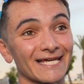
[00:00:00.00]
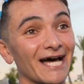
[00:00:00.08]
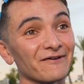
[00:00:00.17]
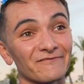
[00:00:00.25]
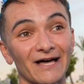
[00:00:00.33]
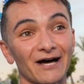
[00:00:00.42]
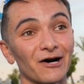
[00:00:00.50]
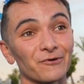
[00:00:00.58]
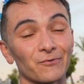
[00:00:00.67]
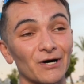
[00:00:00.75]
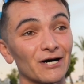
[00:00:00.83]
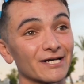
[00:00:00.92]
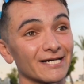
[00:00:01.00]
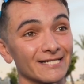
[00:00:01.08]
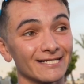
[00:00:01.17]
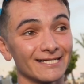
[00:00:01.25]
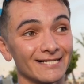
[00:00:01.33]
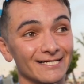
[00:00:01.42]
to have that hard work
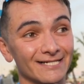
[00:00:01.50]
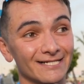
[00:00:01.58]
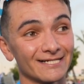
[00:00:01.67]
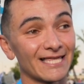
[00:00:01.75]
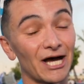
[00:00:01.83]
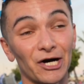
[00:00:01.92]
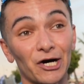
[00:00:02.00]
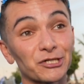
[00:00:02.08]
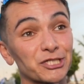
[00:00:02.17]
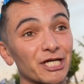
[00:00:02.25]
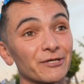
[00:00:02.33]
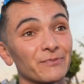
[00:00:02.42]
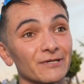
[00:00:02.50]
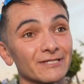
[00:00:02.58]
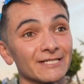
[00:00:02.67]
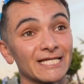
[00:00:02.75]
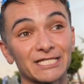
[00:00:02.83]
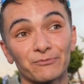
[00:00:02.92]
and that hardship
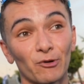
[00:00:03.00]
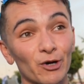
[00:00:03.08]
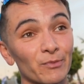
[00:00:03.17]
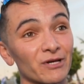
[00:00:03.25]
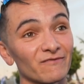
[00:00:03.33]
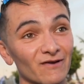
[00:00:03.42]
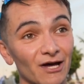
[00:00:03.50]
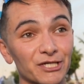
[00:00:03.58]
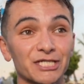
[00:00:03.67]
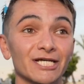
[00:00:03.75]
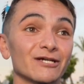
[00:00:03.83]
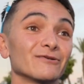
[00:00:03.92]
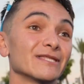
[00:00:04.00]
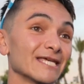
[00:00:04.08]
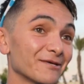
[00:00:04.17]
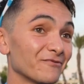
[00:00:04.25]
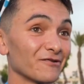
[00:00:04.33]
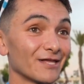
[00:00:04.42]
and disappointment of last year and the
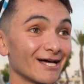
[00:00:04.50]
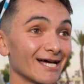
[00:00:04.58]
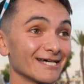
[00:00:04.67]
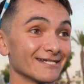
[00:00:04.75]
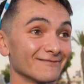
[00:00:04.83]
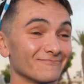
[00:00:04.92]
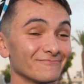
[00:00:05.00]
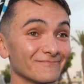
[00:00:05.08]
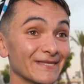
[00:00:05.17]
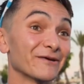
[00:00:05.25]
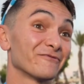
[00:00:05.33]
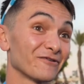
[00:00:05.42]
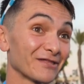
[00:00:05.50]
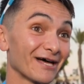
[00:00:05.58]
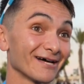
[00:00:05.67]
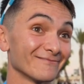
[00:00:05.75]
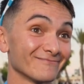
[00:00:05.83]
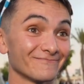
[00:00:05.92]
year before that and the year before that